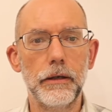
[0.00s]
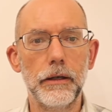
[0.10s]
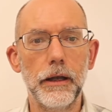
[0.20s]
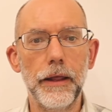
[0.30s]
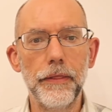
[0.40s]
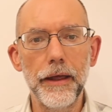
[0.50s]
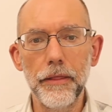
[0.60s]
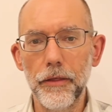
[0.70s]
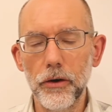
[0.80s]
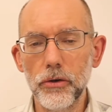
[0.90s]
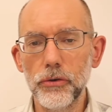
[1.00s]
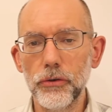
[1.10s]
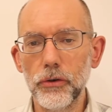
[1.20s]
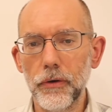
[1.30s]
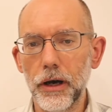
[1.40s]
And that those
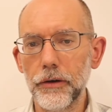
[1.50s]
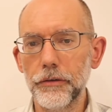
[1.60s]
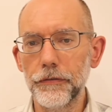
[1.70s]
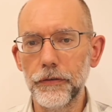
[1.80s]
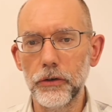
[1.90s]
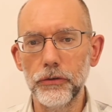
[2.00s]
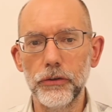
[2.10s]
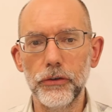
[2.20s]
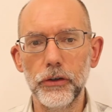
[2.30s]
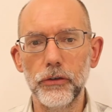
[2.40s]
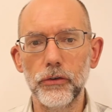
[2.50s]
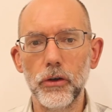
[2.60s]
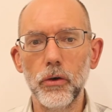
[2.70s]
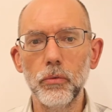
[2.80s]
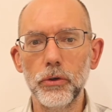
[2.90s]
who are in falsities
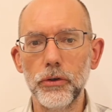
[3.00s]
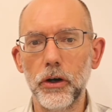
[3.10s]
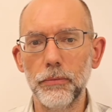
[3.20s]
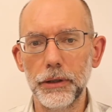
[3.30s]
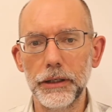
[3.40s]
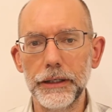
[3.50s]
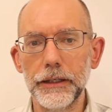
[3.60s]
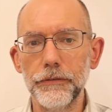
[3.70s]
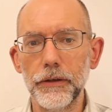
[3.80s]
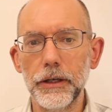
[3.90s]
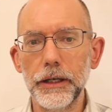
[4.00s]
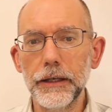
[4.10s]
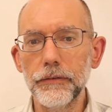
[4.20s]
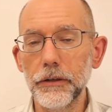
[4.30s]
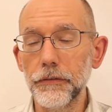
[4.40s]
would not believe,
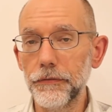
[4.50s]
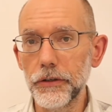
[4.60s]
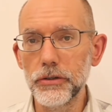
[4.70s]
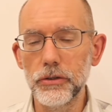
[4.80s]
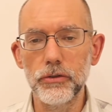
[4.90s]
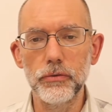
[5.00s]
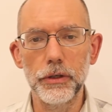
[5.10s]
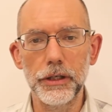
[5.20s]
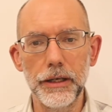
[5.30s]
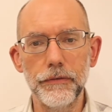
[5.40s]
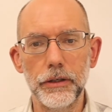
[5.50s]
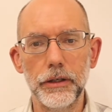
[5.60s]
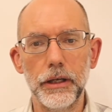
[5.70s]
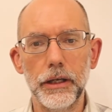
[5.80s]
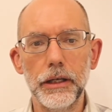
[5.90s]
even if visions were given,
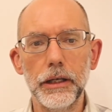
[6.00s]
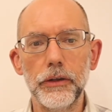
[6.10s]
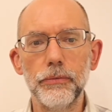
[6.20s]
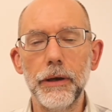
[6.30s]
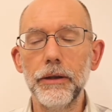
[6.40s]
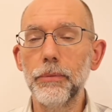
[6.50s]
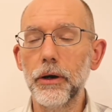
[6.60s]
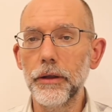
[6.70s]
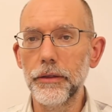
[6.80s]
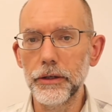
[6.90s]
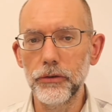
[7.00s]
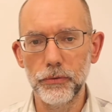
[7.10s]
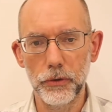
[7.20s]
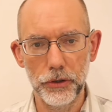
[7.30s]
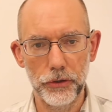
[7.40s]
is meant by these
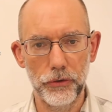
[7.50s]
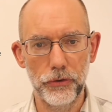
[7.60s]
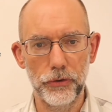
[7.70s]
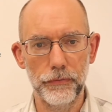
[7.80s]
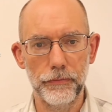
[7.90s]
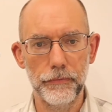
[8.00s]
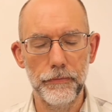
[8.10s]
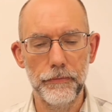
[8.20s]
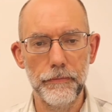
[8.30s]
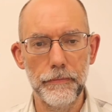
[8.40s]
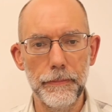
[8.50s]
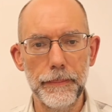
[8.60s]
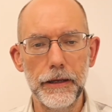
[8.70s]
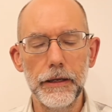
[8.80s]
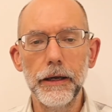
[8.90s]
words.
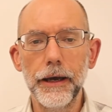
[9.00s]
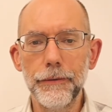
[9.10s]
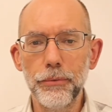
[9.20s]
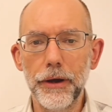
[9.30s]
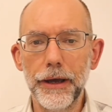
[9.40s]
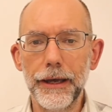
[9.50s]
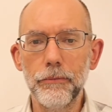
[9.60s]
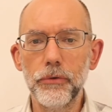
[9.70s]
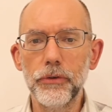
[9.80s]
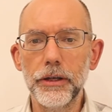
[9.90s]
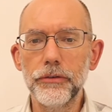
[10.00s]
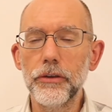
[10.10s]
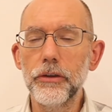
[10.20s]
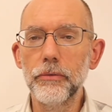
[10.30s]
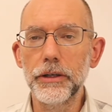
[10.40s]
Abraham said to
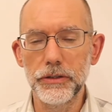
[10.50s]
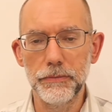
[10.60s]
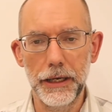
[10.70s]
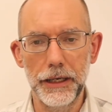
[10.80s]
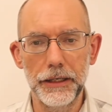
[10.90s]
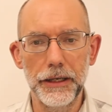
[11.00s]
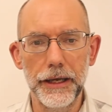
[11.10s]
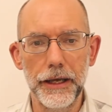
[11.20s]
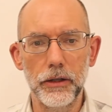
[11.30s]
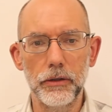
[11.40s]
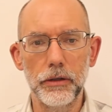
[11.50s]
the rich man in hell,